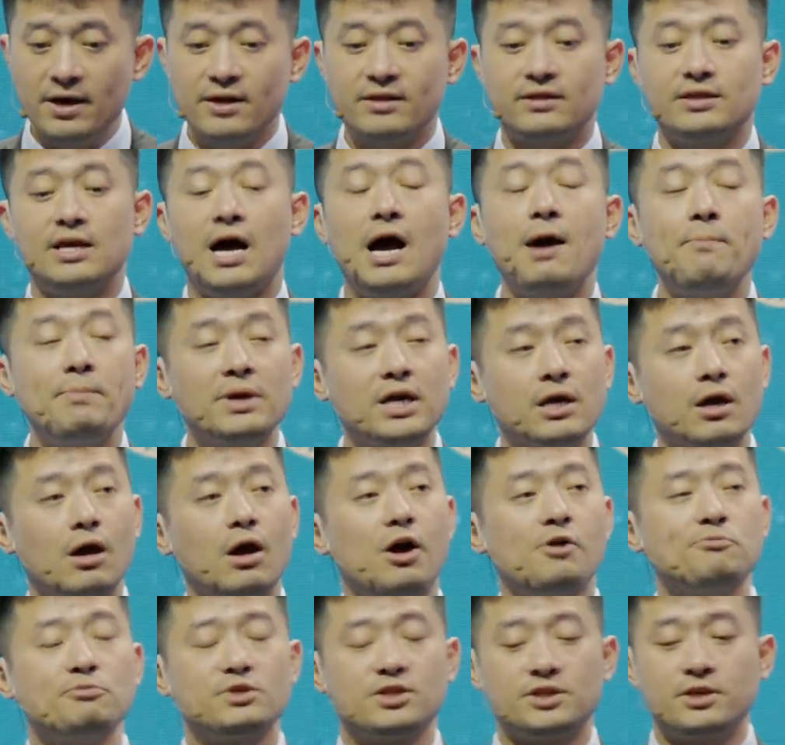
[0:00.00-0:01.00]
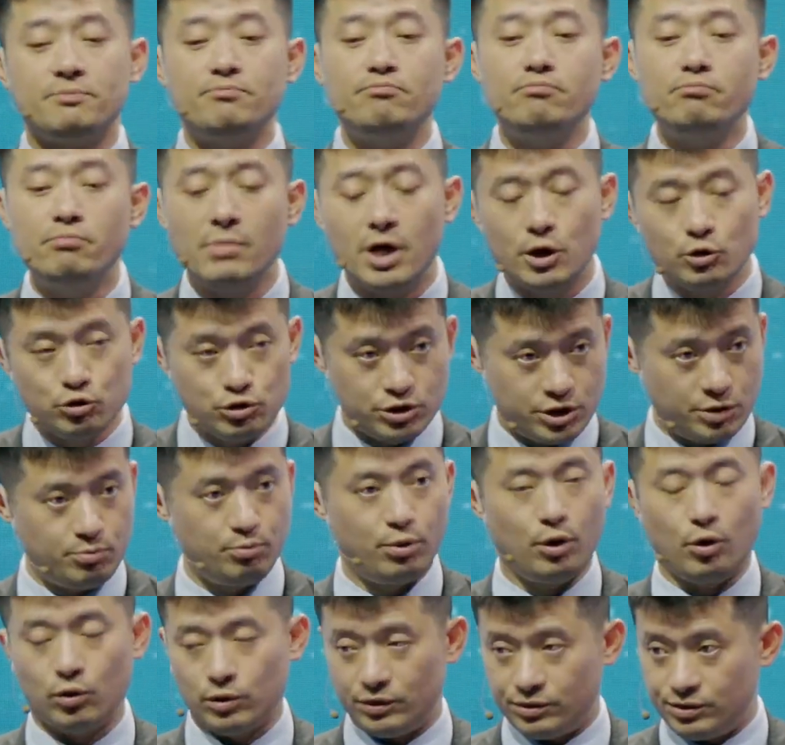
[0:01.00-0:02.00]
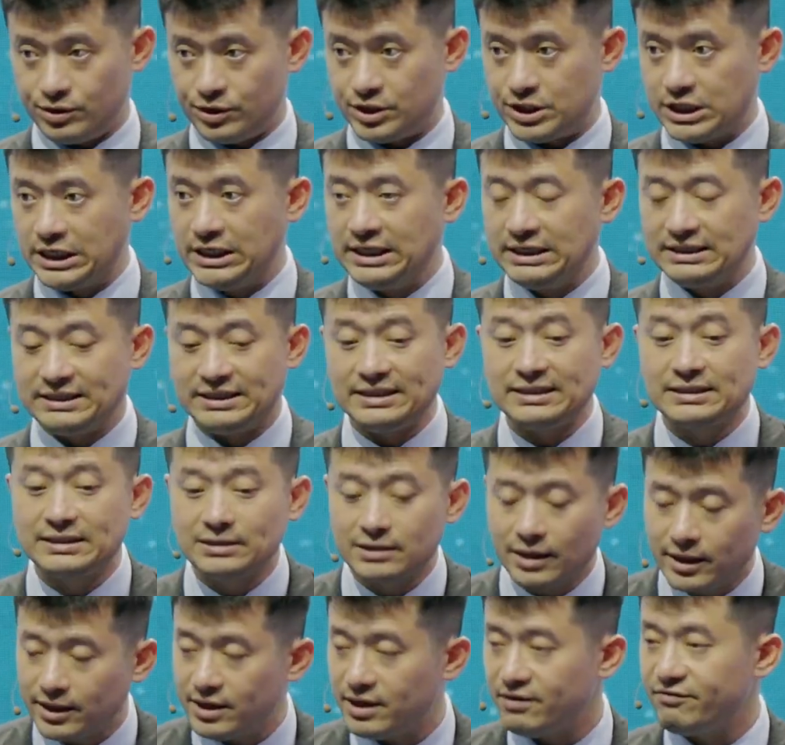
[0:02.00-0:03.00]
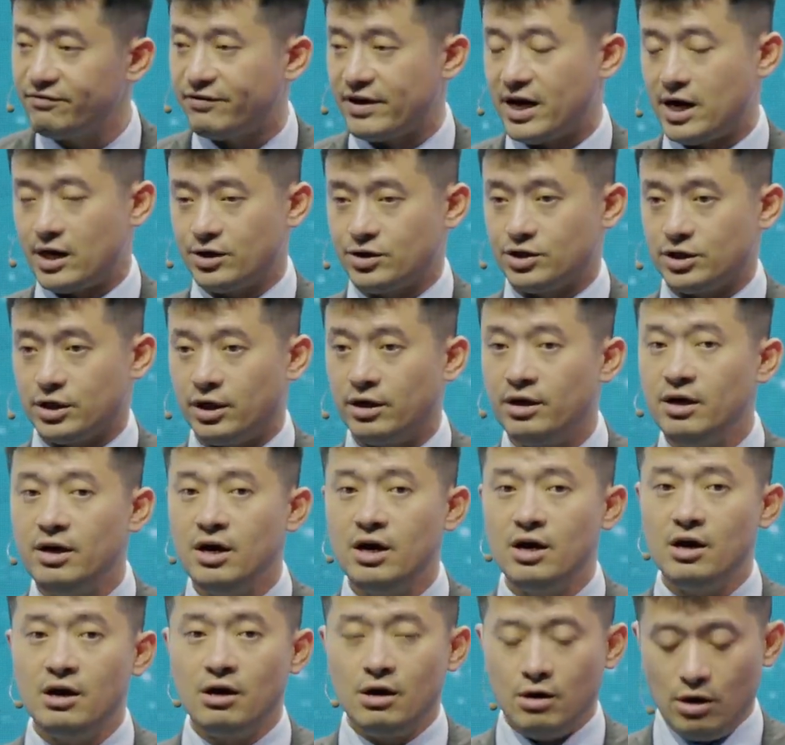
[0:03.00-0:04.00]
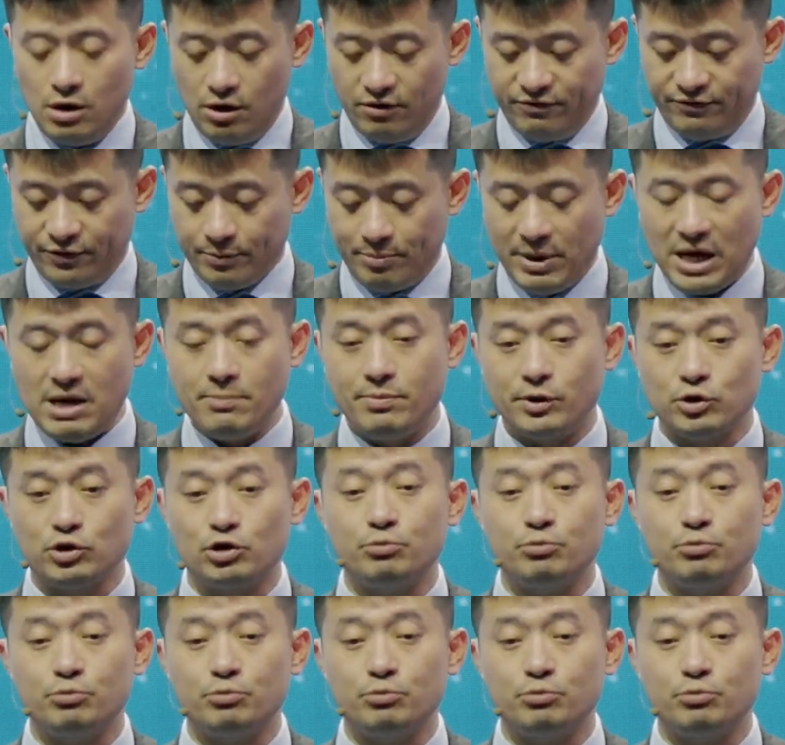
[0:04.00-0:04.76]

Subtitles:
That becomes the most important deciding factor for people to